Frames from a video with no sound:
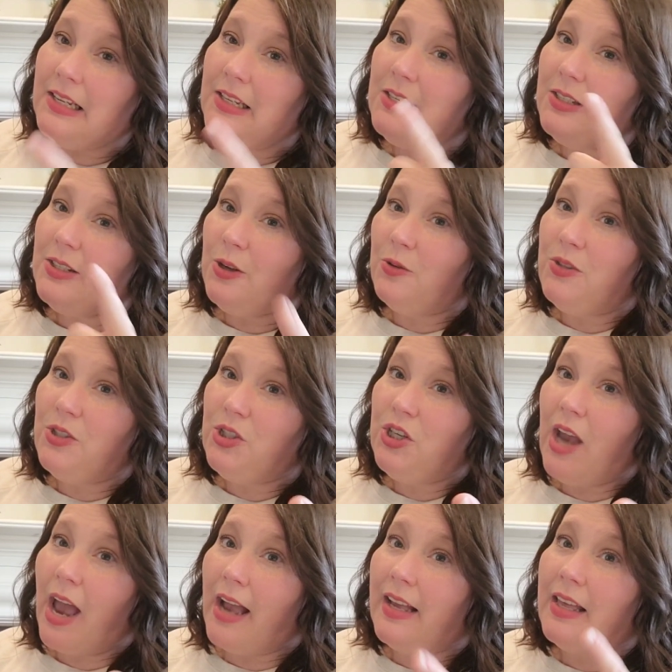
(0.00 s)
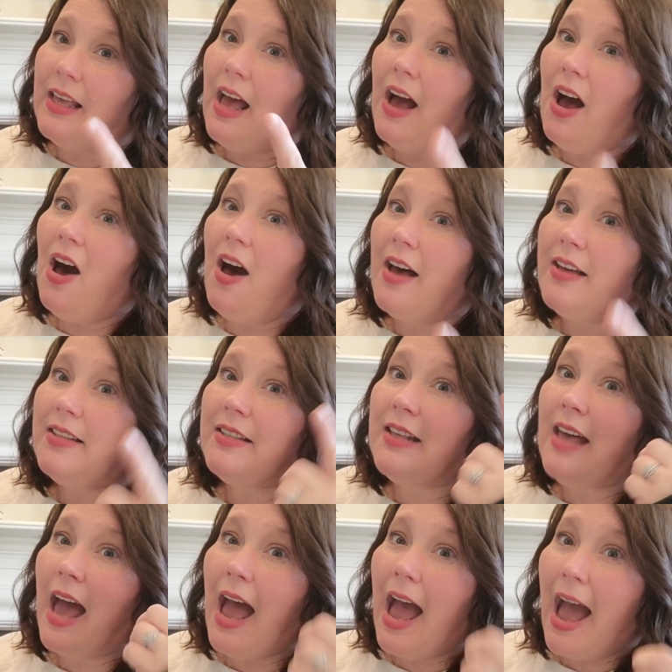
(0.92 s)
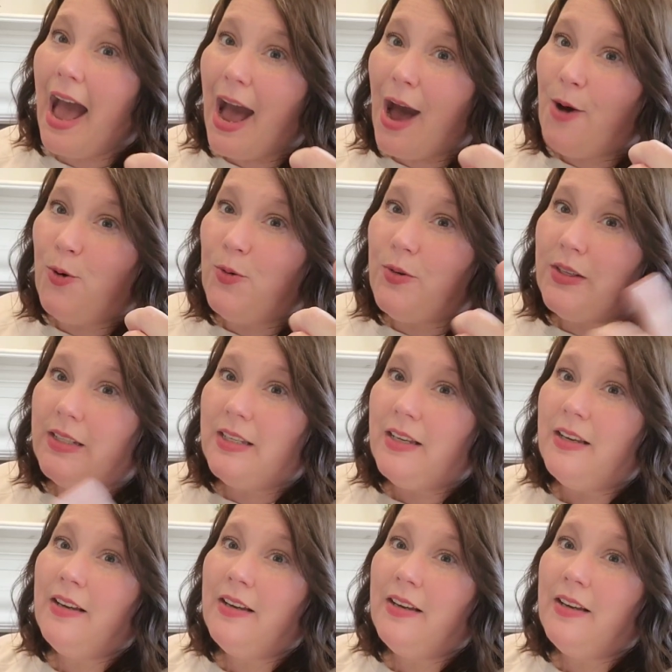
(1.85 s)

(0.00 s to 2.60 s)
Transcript: So check us out.